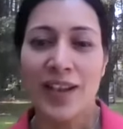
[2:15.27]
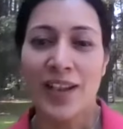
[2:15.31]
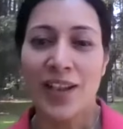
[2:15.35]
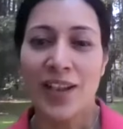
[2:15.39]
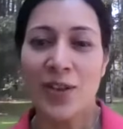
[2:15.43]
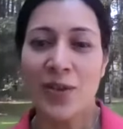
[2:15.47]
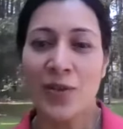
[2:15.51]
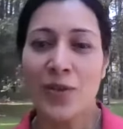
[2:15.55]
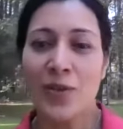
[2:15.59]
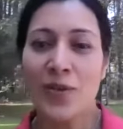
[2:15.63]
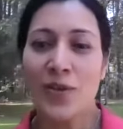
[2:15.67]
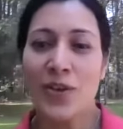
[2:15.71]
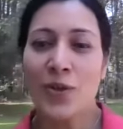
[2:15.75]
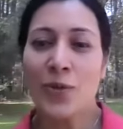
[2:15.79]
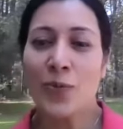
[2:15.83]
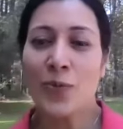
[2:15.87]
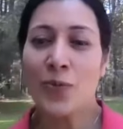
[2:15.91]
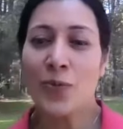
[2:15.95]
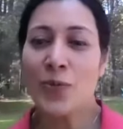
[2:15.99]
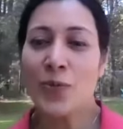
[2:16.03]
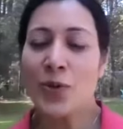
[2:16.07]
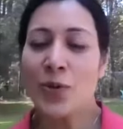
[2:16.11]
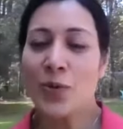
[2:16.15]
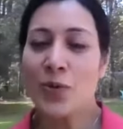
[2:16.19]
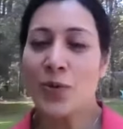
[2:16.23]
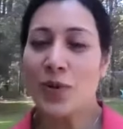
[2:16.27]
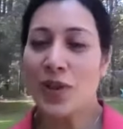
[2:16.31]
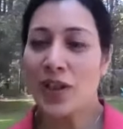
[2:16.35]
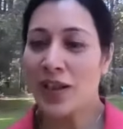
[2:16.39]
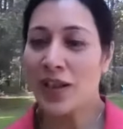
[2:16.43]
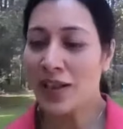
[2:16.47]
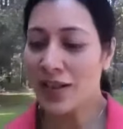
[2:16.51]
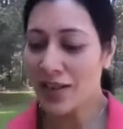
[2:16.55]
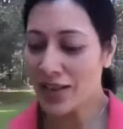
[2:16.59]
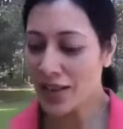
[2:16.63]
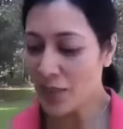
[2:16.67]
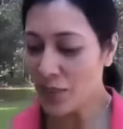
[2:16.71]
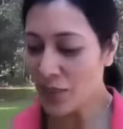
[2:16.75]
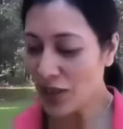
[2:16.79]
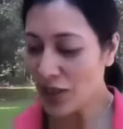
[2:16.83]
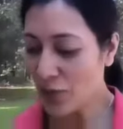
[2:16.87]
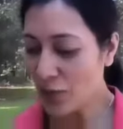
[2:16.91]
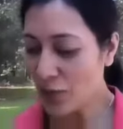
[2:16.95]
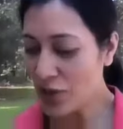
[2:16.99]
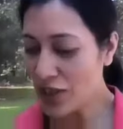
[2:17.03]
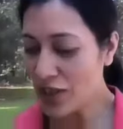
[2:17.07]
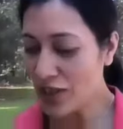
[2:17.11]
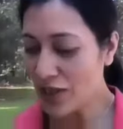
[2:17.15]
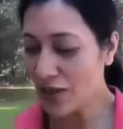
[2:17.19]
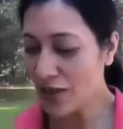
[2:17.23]
You something
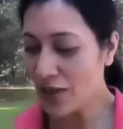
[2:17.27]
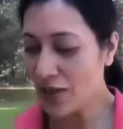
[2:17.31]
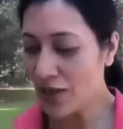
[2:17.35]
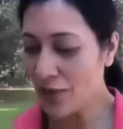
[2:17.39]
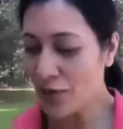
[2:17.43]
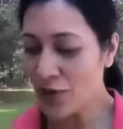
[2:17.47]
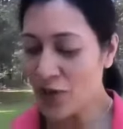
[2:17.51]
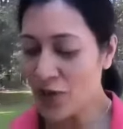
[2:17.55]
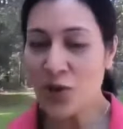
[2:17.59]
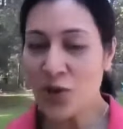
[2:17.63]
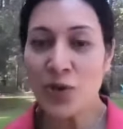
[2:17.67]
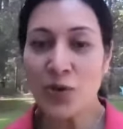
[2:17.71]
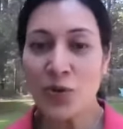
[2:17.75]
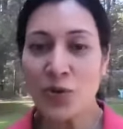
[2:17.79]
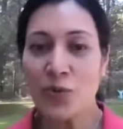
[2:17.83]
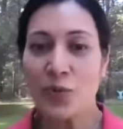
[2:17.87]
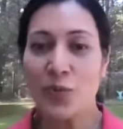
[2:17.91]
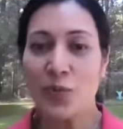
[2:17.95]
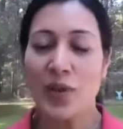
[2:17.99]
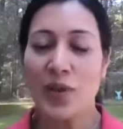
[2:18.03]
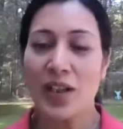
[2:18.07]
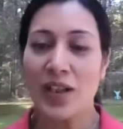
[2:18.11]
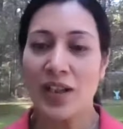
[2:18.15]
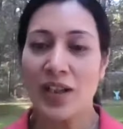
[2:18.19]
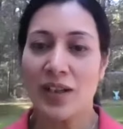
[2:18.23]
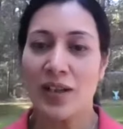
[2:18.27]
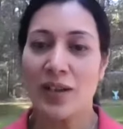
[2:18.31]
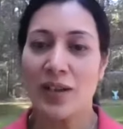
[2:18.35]
which you